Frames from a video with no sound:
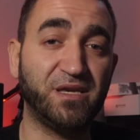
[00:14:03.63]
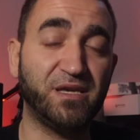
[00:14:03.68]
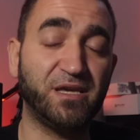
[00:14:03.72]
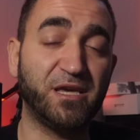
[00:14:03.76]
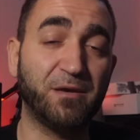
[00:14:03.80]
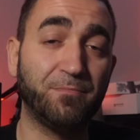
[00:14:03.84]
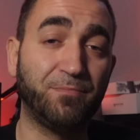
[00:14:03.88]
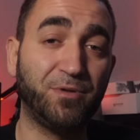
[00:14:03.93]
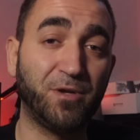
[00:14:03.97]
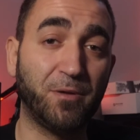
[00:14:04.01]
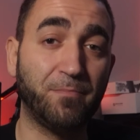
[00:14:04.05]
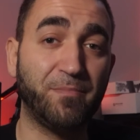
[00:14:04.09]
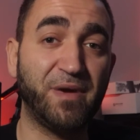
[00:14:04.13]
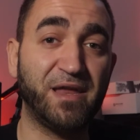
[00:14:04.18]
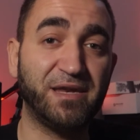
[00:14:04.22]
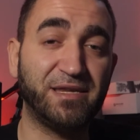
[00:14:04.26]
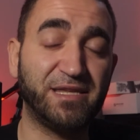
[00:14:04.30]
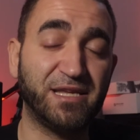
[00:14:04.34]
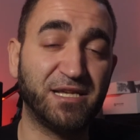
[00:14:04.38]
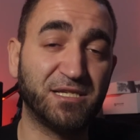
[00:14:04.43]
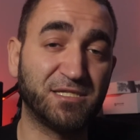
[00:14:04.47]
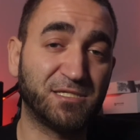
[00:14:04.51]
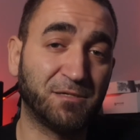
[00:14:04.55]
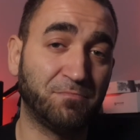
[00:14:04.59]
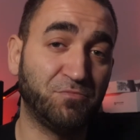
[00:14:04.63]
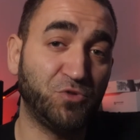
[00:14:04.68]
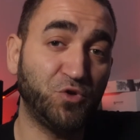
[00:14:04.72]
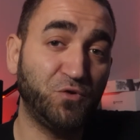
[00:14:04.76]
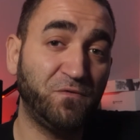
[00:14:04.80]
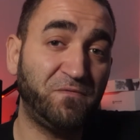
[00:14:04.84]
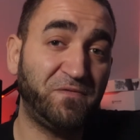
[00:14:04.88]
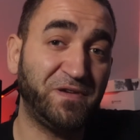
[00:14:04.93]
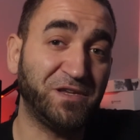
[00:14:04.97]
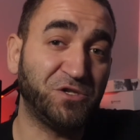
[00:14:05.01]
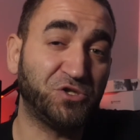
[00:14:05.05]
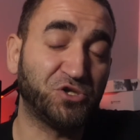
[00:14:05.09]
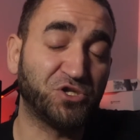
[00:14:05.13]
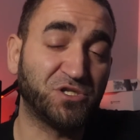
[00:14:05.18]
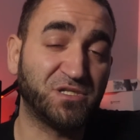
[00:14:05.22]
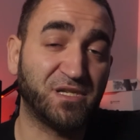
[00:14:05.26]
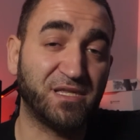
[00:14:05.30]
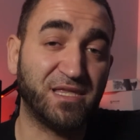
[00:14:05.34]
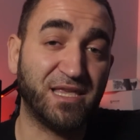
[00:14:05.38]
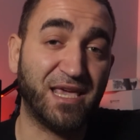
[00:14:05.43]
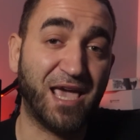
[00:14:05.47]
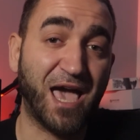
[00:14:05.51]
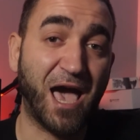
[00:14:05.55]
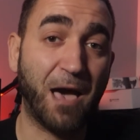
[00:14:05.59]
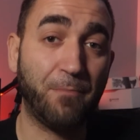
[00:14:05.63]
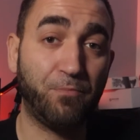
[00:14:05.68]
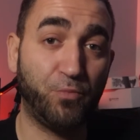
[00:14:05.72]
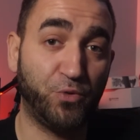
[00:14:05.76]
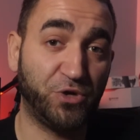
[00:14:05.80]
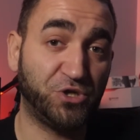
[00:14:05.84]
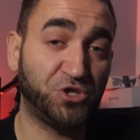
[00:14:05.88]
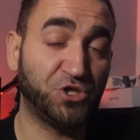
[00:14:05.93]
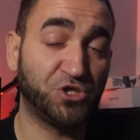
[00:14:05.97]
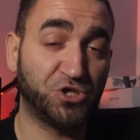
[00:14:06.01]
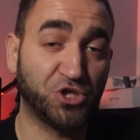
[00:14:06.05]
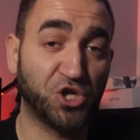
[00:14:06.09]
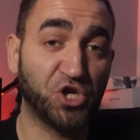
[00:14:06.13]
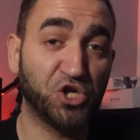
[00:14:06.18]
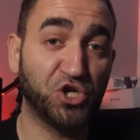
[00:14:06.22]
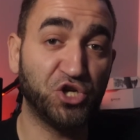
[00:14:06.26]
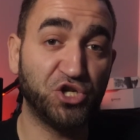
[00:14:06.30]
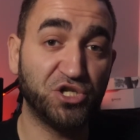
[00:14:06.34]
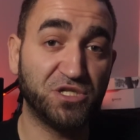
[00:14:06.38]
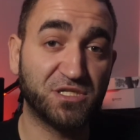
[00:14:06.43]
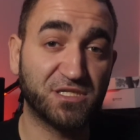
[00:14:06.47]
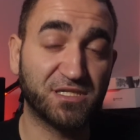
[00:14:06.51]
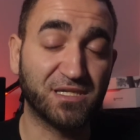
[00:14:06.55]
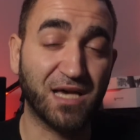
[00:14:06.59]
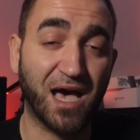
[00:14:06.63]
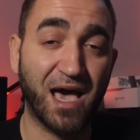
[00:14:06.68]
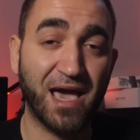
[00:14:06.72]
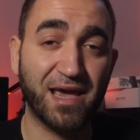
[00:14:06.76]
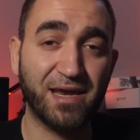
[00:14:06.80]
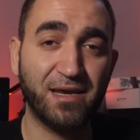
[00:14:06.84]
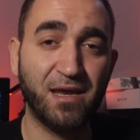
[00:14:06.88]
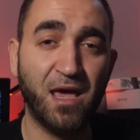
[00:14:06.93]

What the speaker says: implementing some new features in the app, which is a good sign.